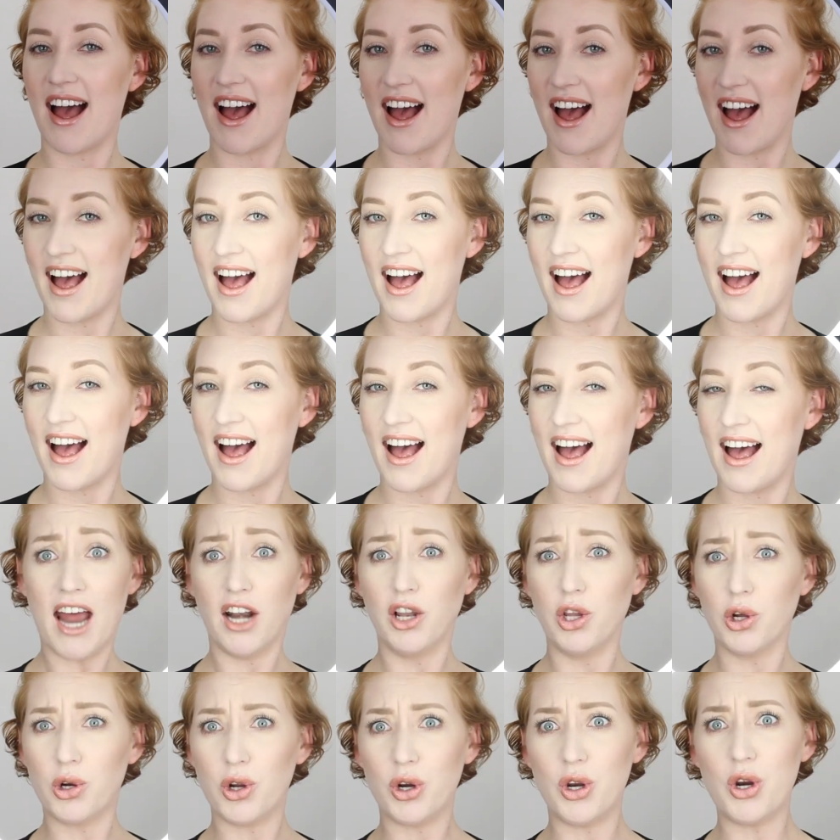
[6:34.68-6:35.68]
And
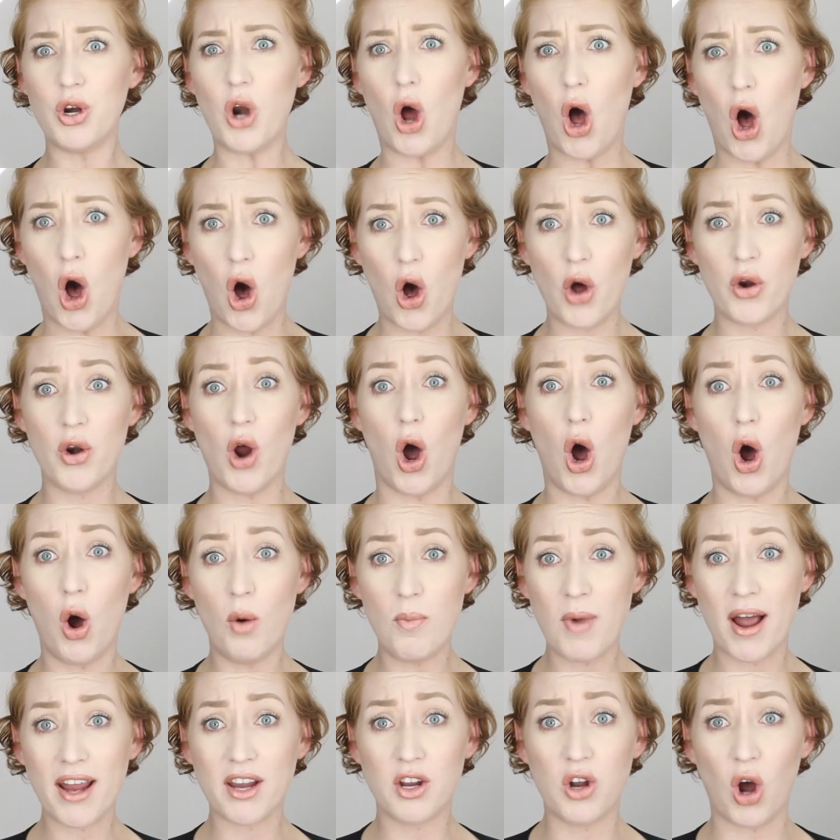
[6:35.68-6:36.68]
look at it on,
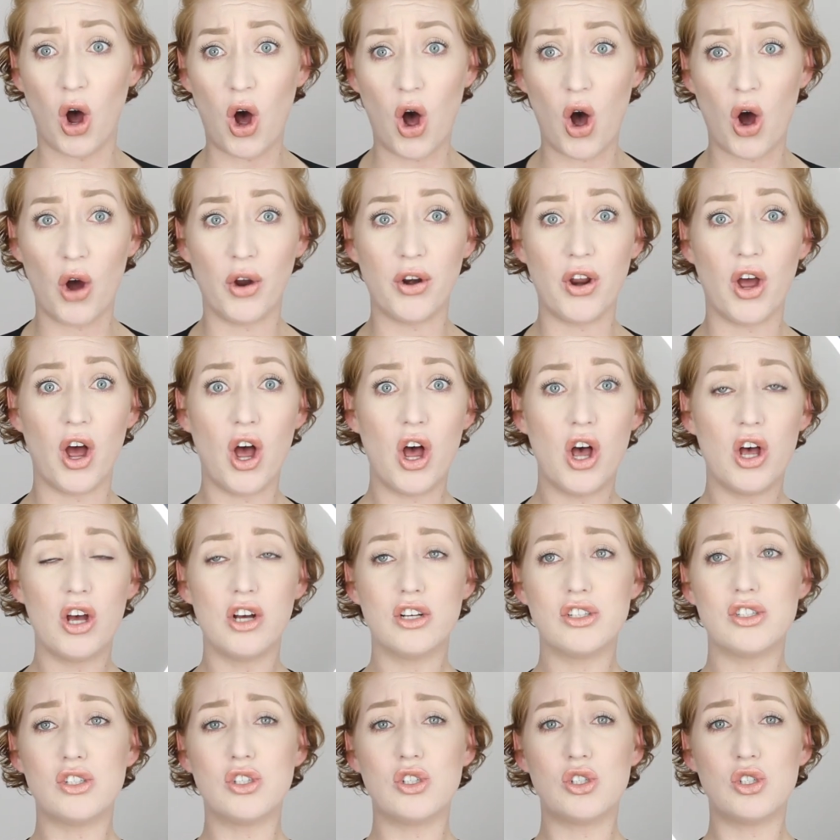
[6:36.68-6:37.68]
oh my God,
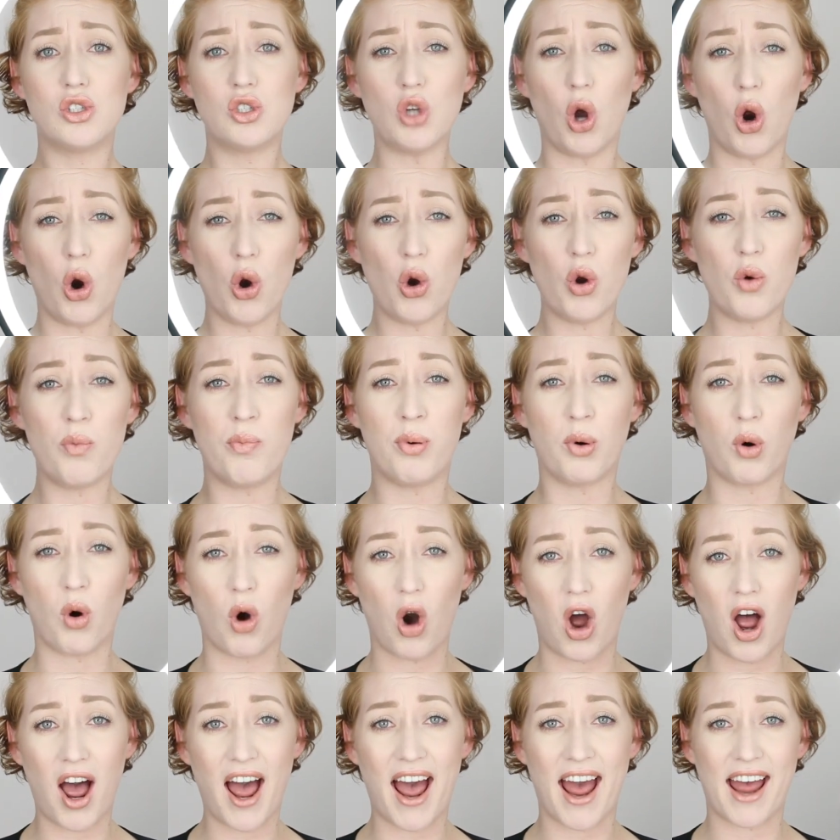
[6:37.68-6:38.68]
so
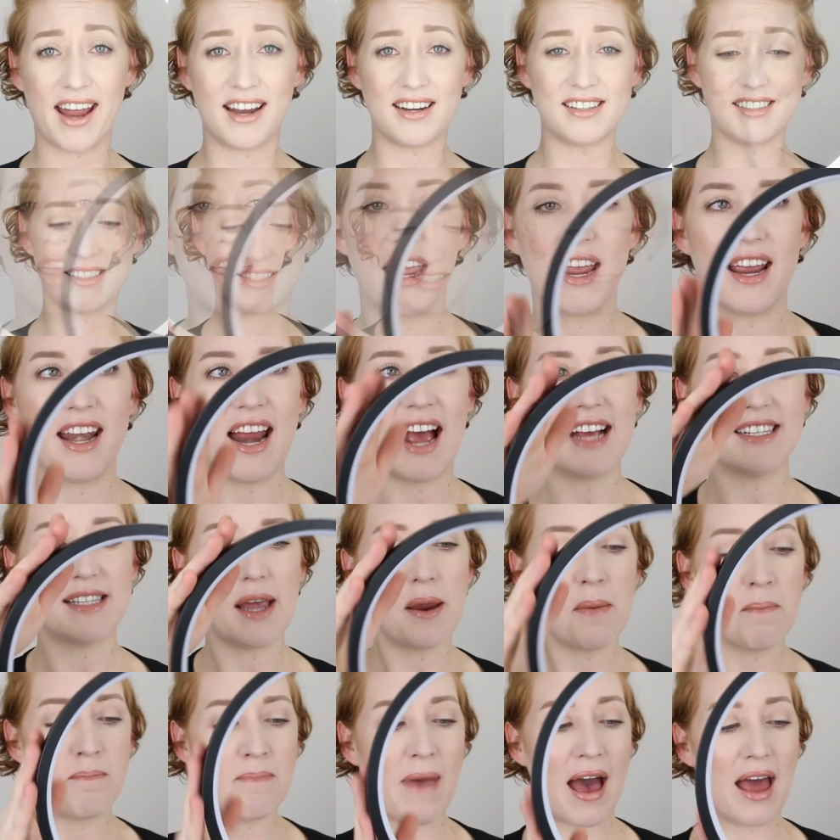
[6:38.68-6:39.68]
bright. It has
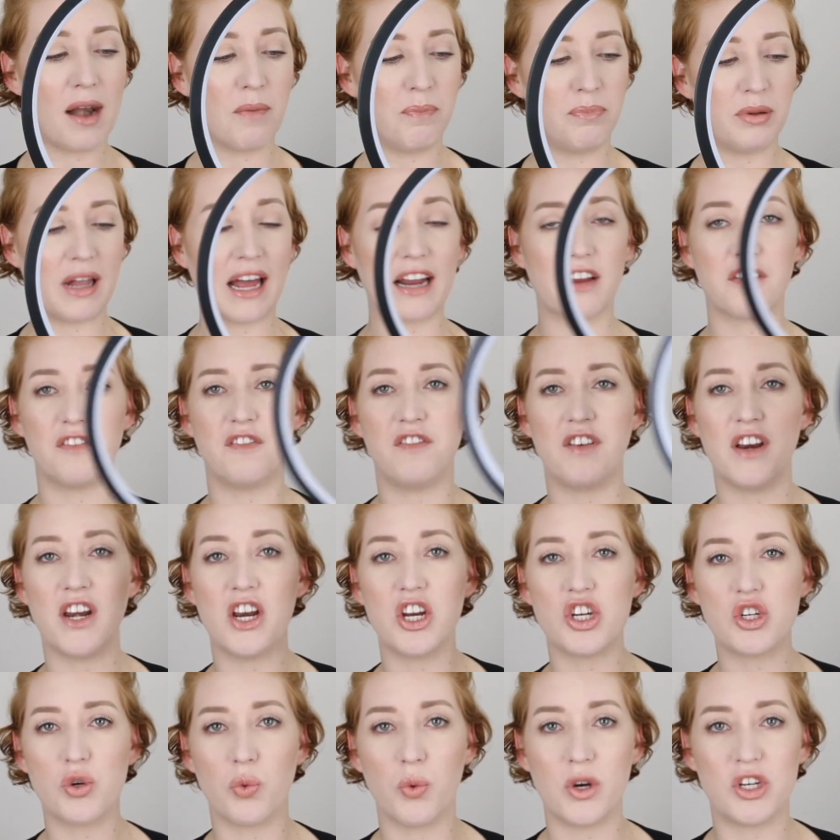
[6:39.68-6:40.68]
a matte black
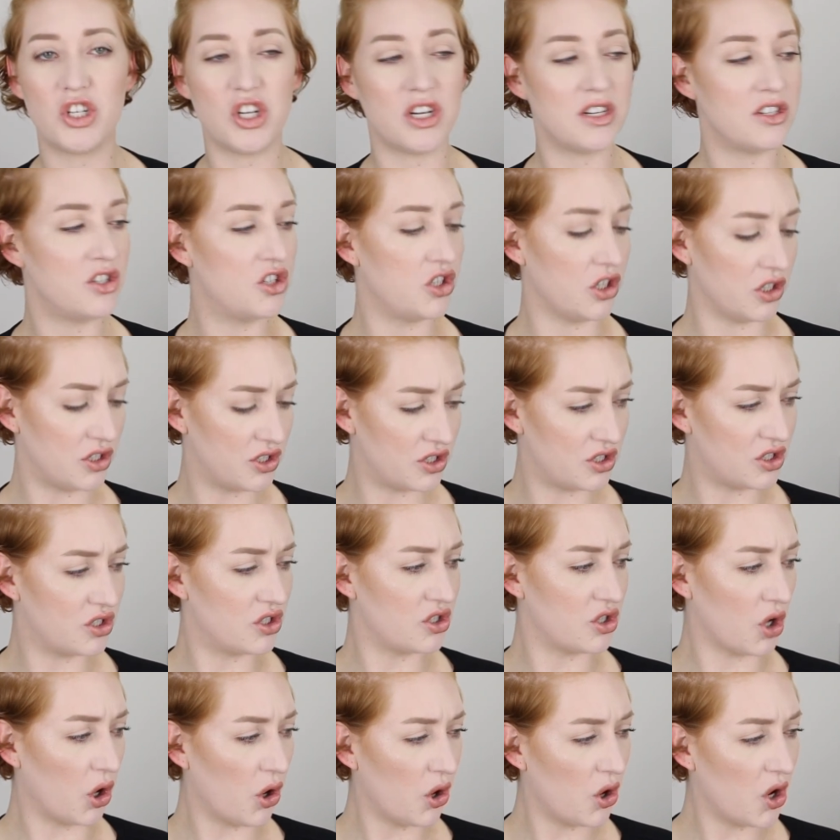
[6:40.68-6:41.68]
finish, which is
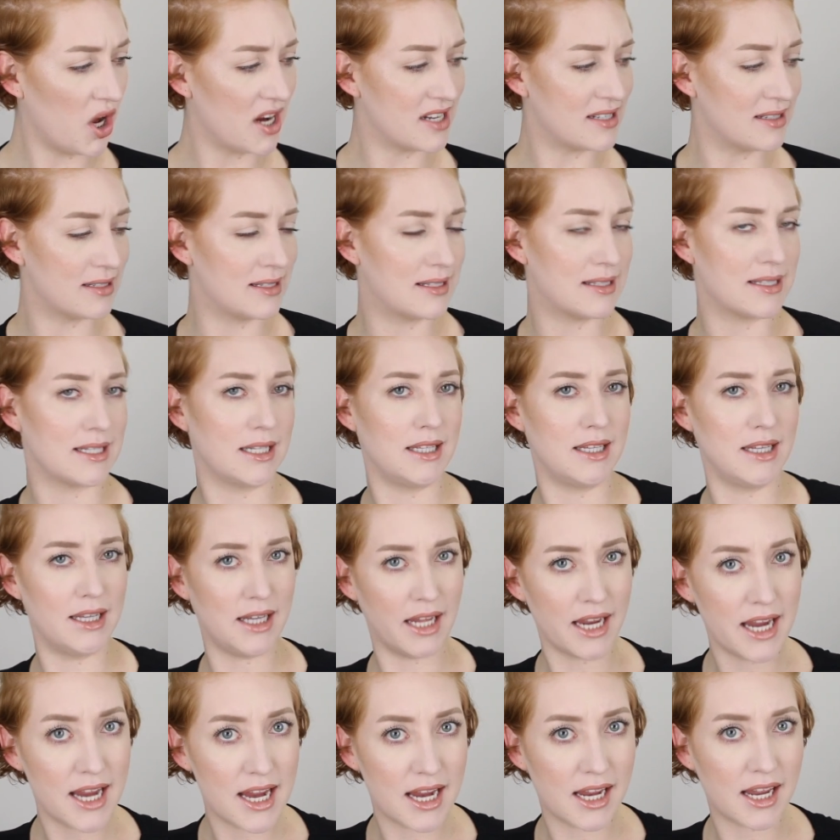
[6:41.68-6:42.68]
just so
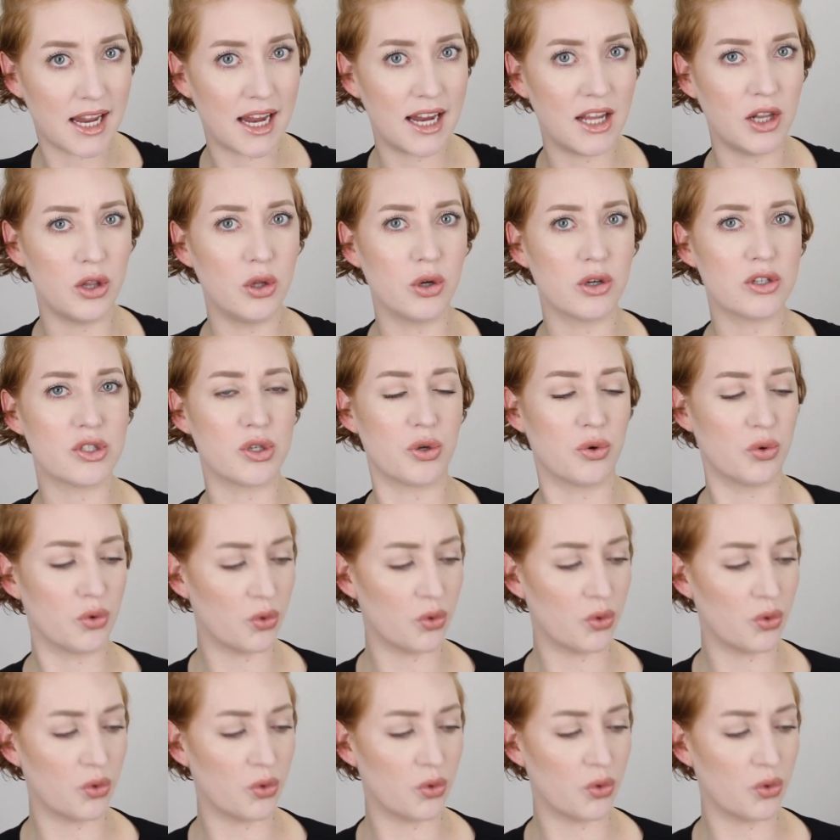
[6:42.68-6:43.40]
sleek. It looks